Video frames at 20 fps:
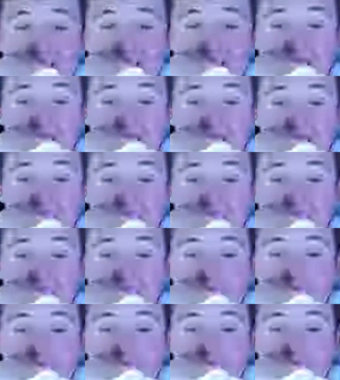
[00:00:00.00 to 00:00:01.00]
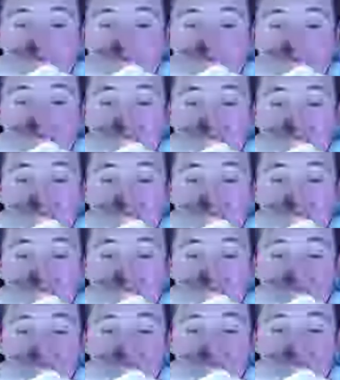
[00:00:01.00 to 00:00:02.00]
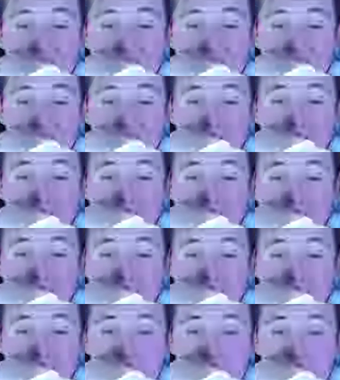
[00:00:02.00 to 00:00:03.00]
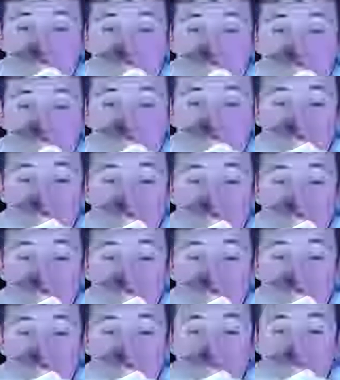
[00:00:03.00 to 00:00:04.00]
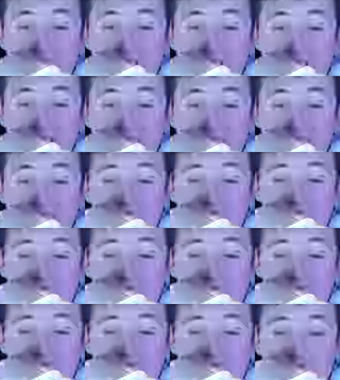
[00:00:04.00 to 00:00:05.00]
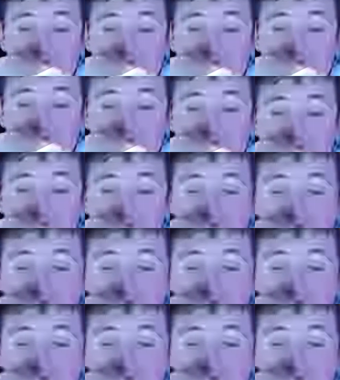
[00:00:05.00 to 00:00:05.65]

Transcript: workpiece here, the thing that I wanted to make, is above the surface that we created with our